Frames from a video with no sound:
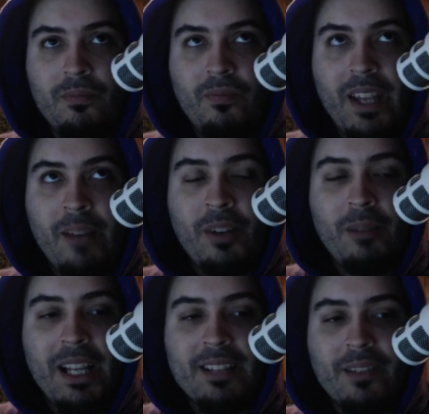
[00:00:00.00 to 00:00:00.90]
I
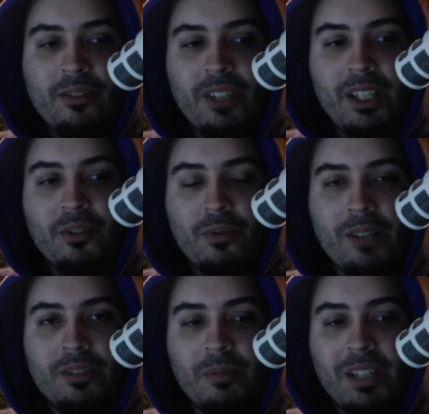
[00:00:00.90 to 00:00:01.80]
probably had several videos where I
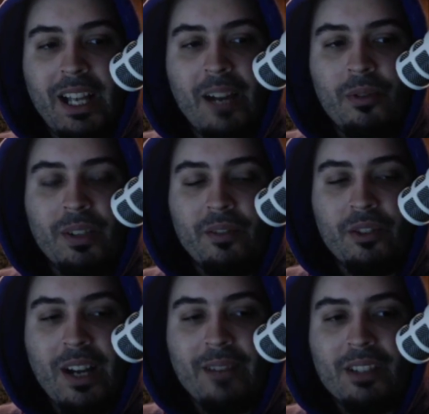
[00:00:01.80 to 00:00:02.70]
was talking about, I won't even
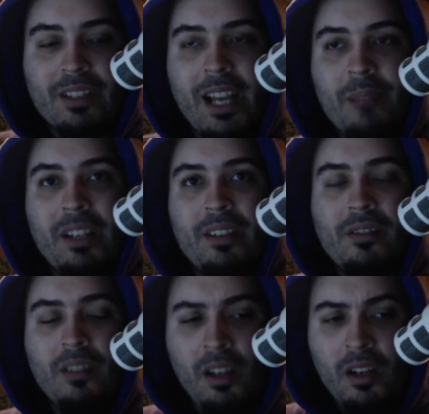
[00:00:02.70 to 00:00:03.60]
draft this guy
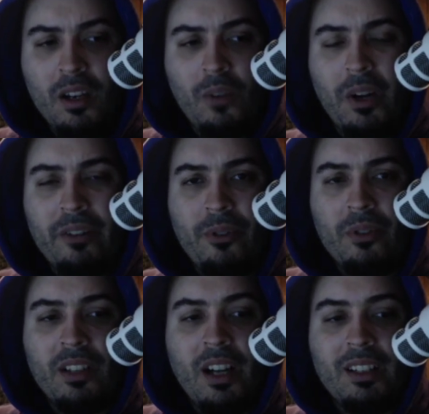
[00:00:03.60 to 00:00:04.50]
because
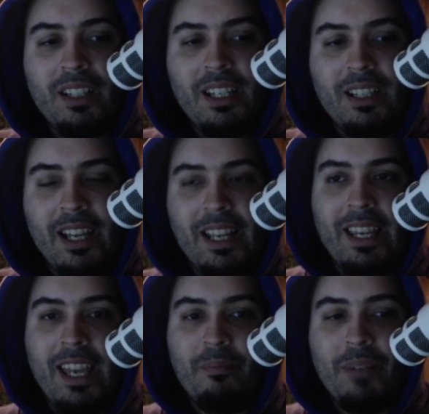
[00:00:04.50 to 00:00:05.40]
1/4 not elite. I
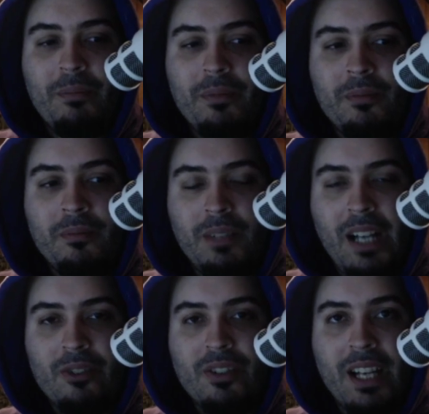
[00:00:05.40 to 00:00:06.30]
can't pump him
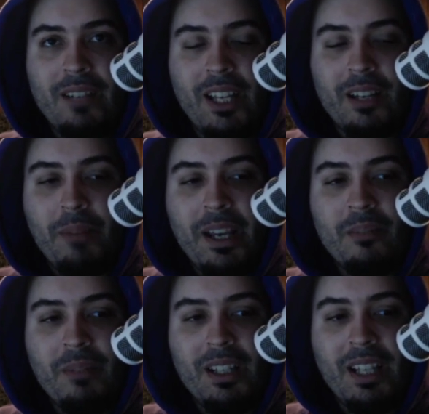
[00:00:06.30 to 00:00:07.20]
outside of, a
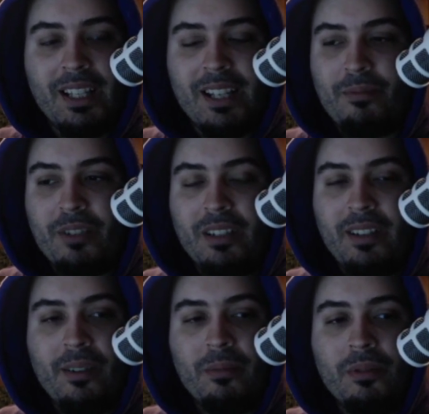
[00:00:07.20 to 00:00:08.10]
Bannerman. That's pretty
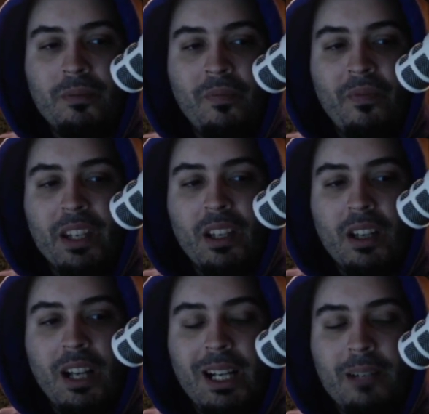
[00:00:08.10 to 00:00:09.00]
terrible.
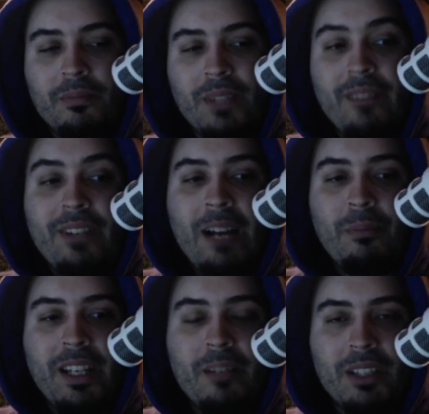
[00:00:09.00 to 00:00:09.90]
They've now
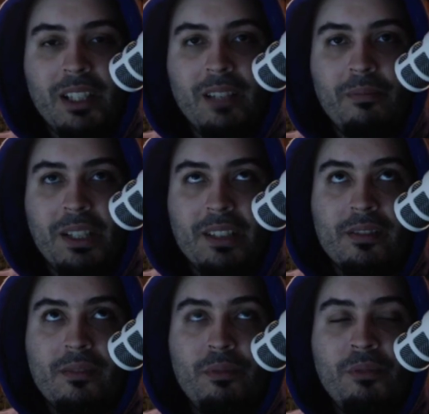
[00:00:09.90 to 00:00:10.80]
made him elite
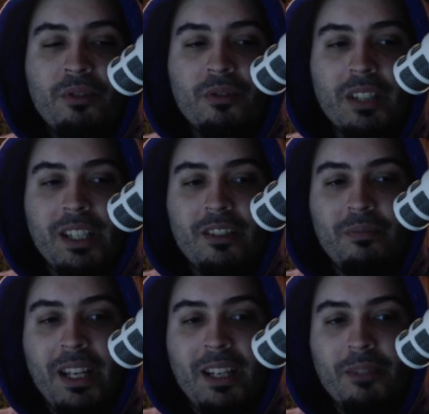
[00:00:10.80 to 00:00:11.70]
because Boom Crew Rookie just
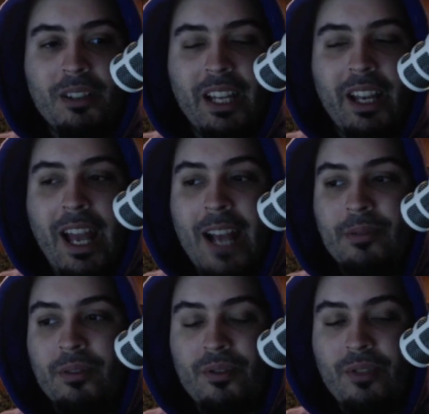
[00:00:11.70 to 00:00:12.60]
made him look like
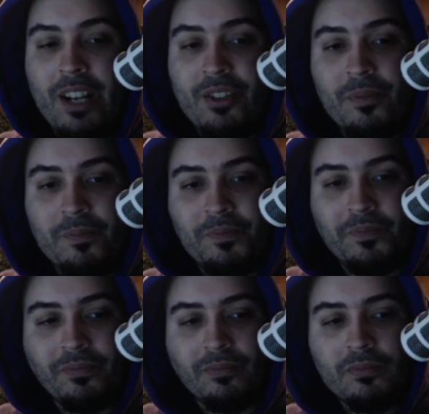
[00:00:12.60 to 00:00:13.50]
absolute trash.
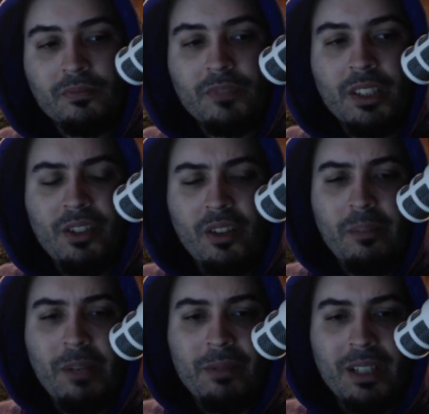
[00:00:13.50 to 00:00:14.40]
So they
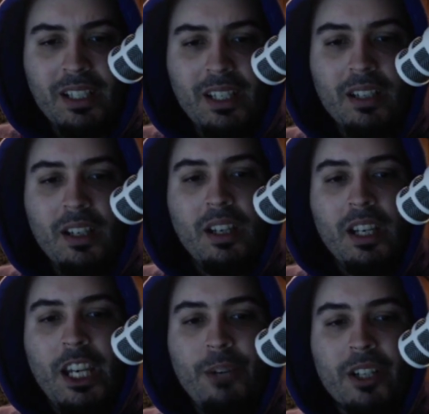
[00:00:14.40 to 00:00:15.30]
made him an elite. He works